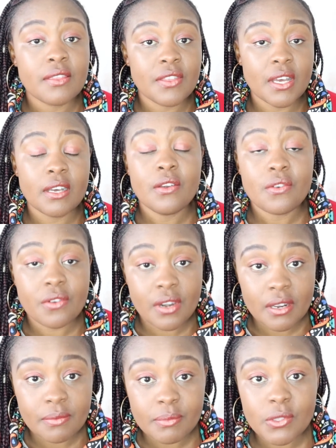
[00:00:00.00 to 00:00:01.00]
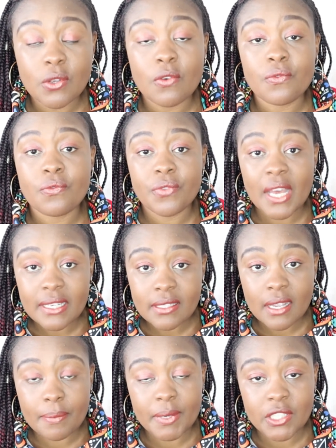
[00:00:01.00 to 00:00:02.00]
the realms of that
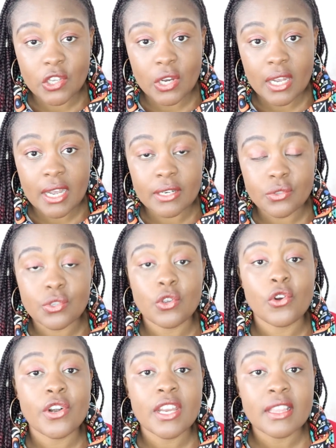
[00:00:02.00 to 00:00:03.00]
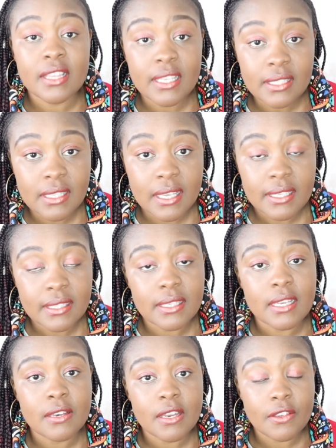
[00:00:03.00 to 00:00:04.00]
particular country, or in this case,
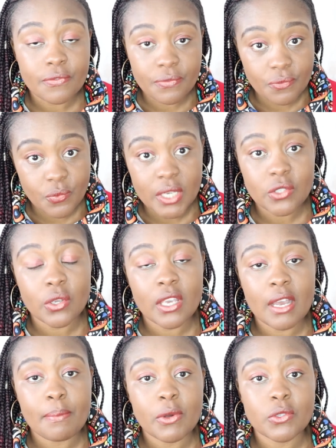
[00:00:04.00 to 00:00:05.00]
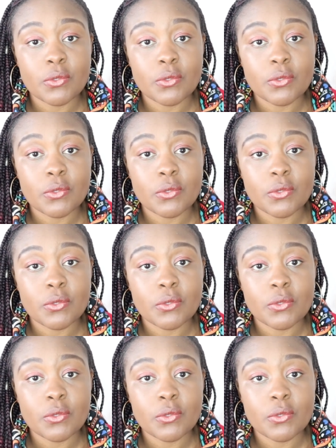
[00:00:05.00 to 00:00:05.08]
if we are talking about